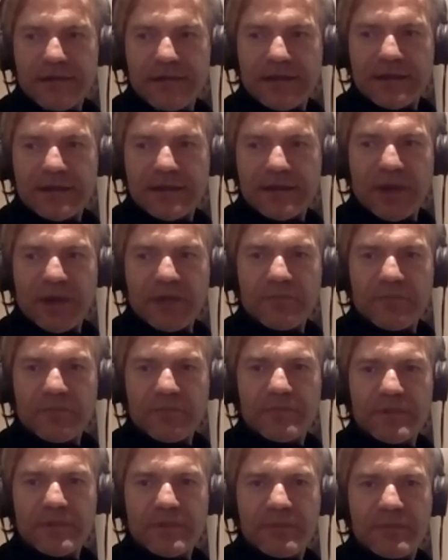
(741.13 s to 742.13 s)
and the big
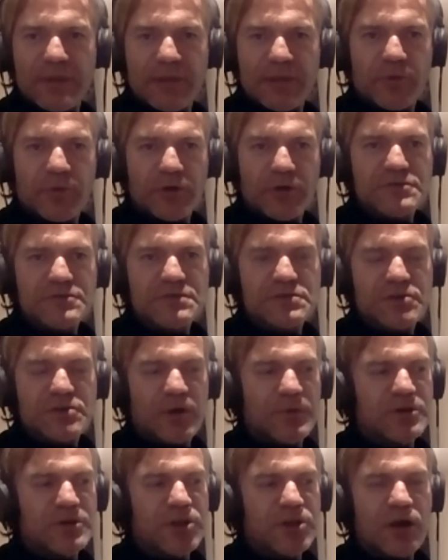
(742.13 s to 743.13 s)
the big boys would
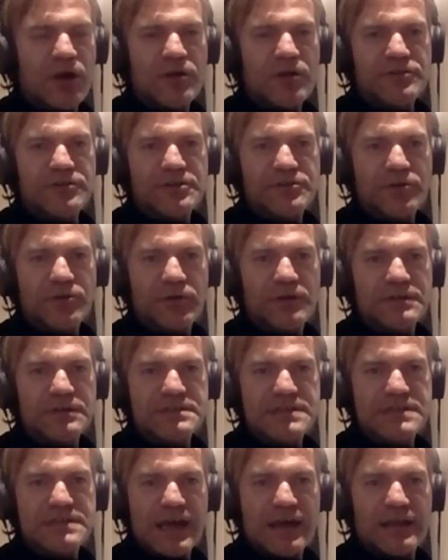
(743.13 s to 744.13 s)
come and knocking on the door and
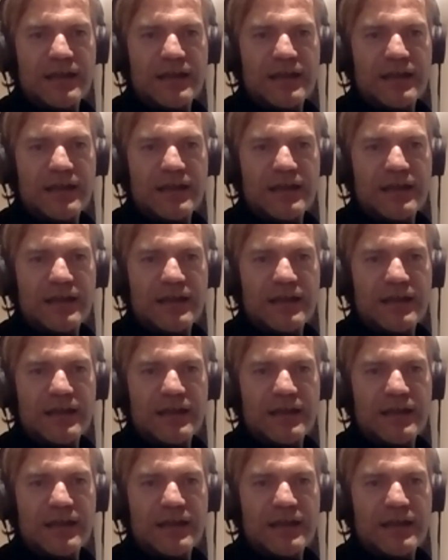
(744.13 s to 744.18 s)
say,